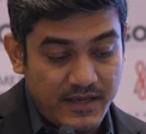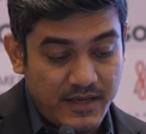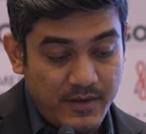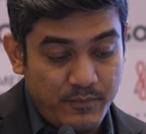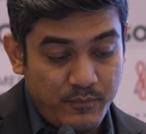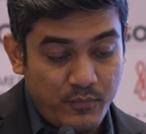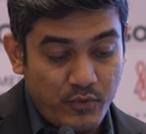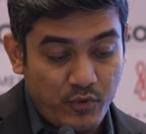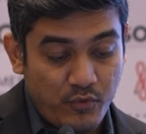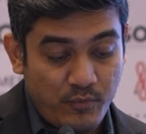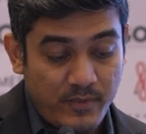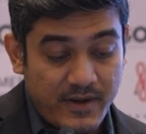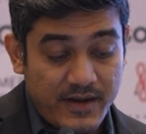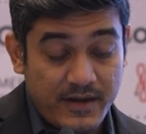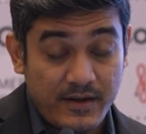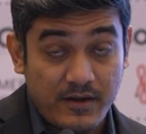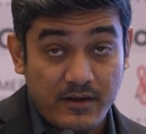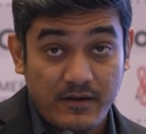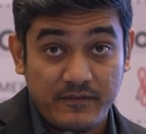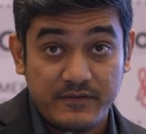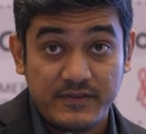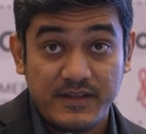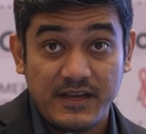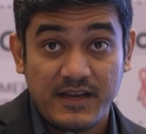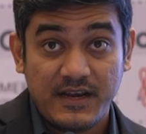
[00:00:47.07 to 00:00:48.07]

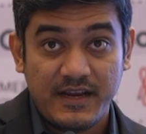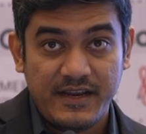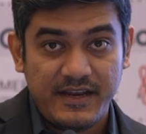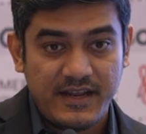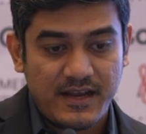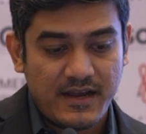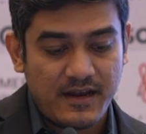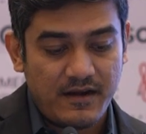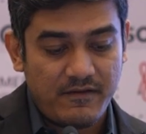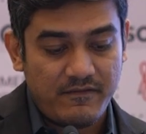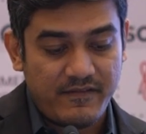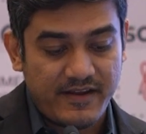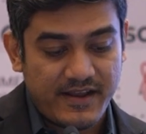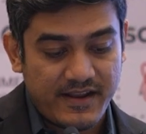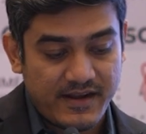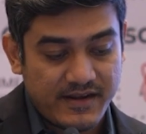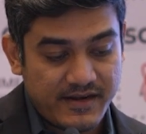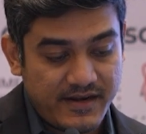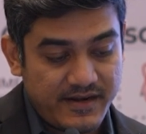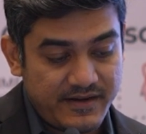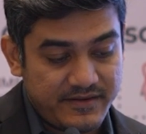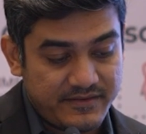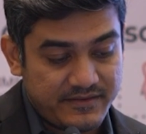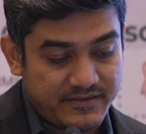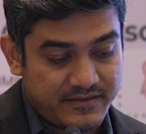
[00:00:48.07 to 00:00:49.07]
improvement of the clinical wear
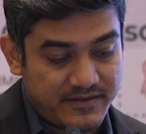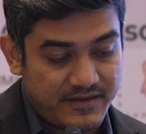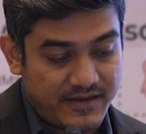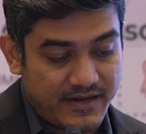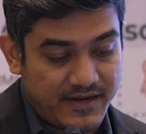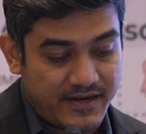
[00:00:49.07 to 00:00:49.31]
rates,